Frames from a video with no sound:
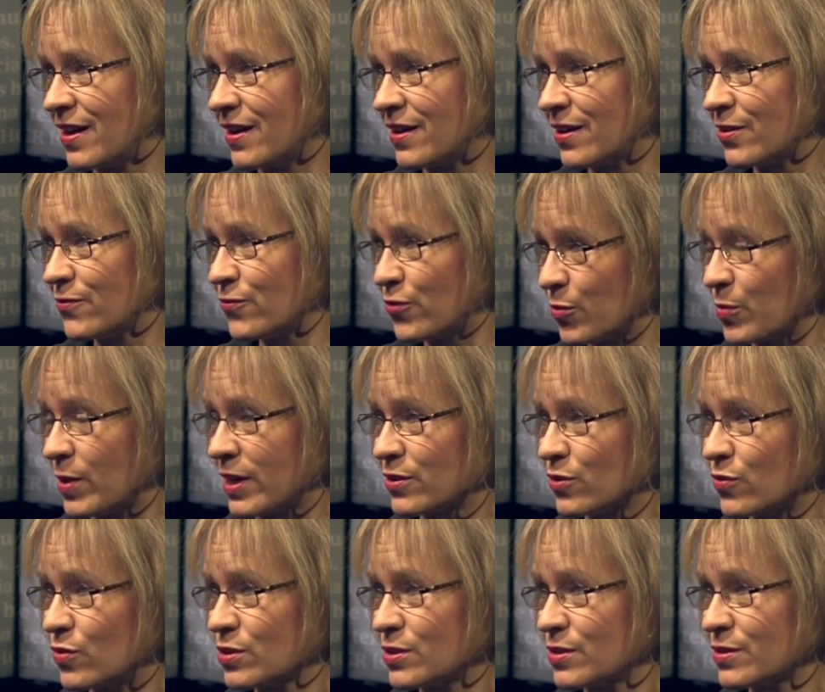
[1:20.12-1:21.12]
uh, from
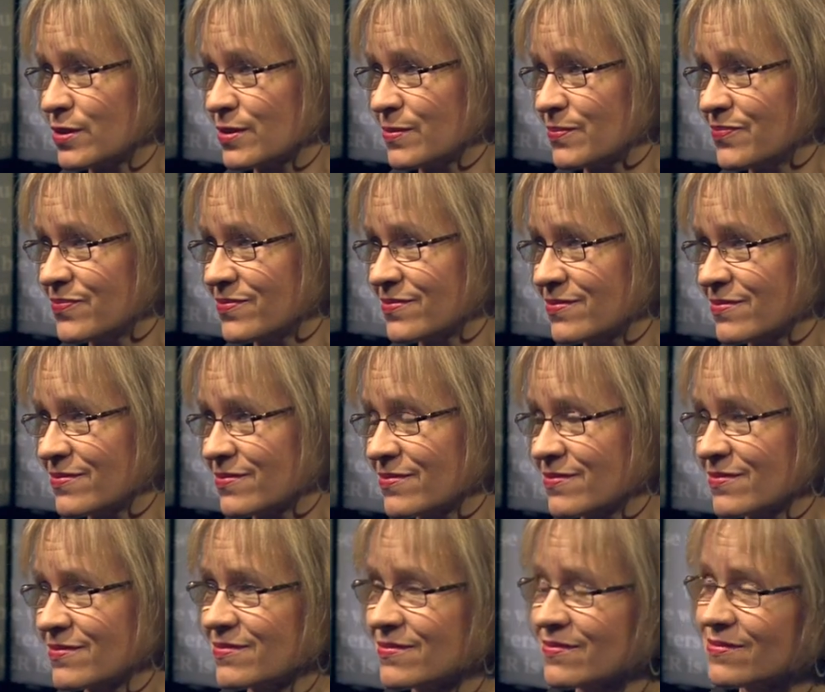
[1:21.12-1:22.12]
headquarters. I see.
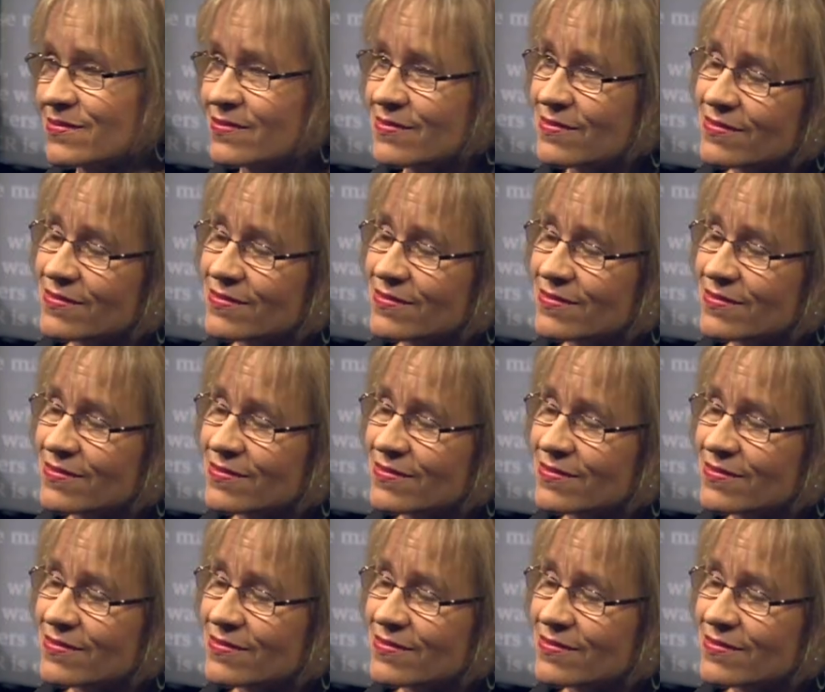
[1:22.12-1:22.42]
And so